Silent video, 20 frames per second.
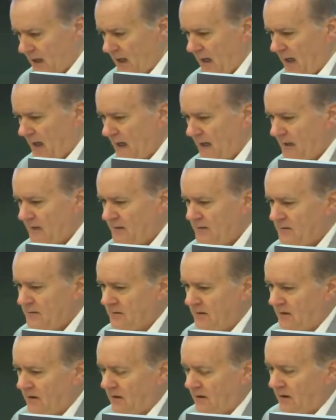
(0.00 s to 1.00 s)

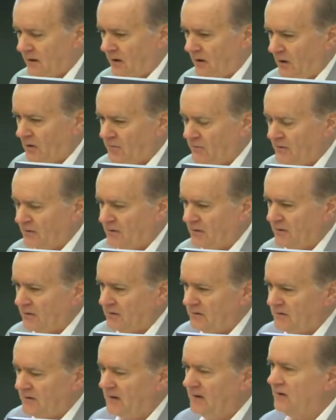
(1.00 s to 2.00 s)
And over
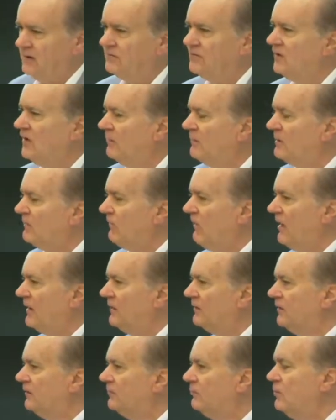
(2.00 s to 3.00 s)
the years that I've been
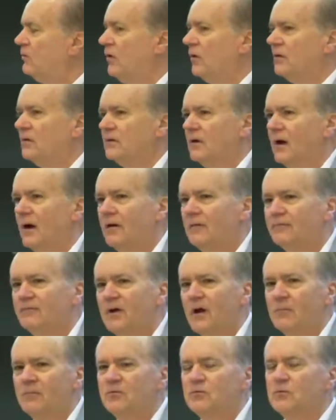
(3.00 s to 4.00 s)
writing this book, I've
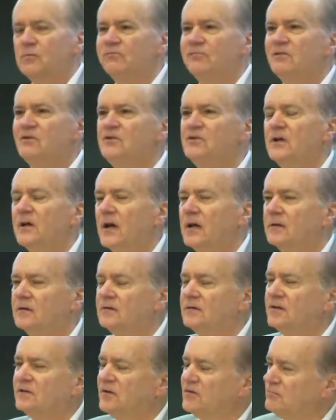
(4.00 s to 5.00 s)
come to
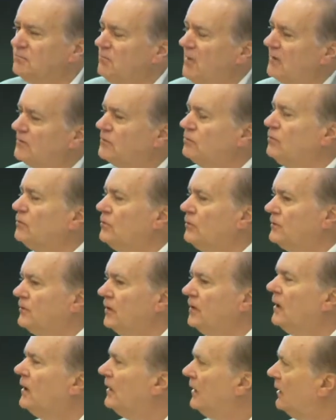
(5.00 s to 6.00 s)
appreciate that there's much more
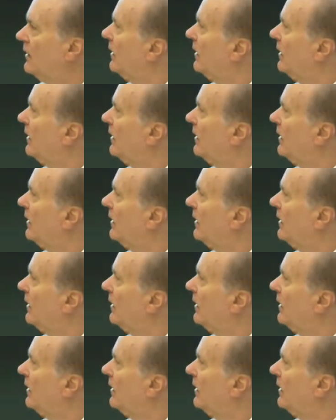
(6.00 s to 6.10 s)
to